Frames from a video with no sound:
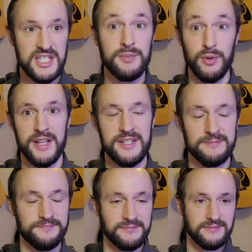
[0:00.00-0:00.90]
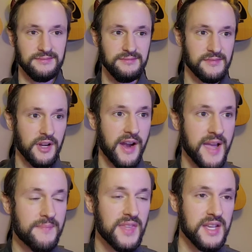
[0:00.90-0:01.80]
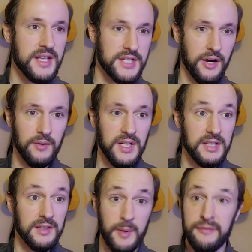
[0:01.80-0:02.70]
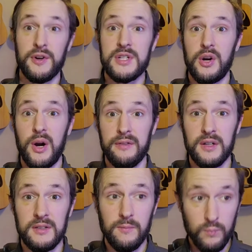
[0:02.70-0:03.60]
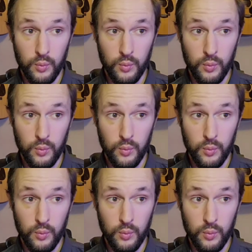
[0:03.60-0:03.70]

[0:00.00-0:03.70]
sprint. All right. So let me first go over